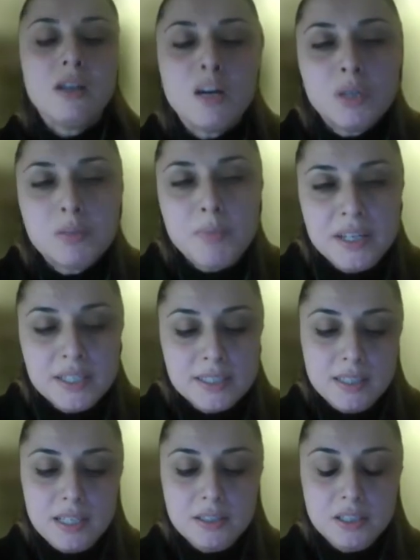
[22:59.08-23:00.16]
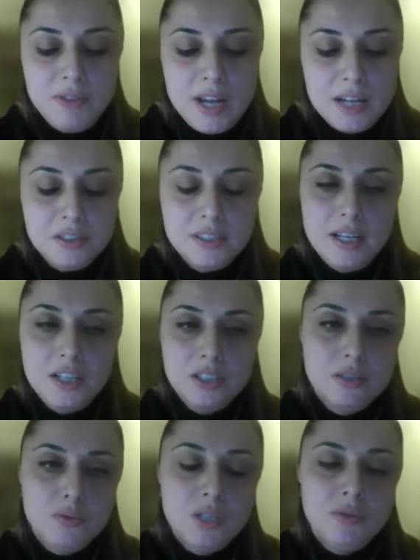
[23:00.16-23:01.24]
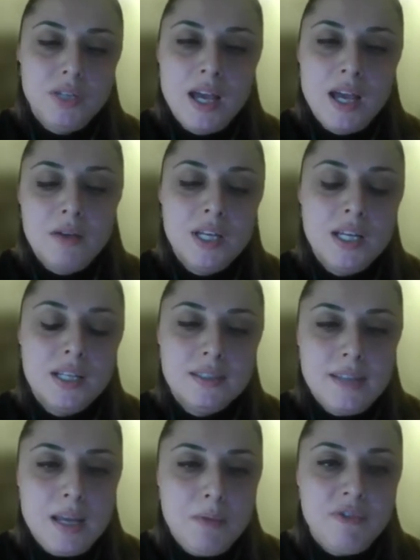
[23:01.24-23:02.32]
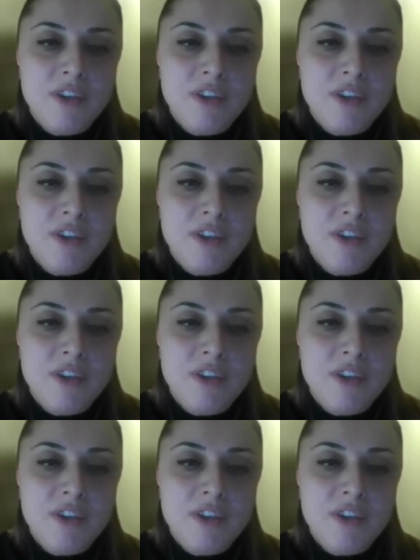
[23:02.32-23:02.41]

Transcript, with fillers: coupled matrix and tensor factorizations, where we have the same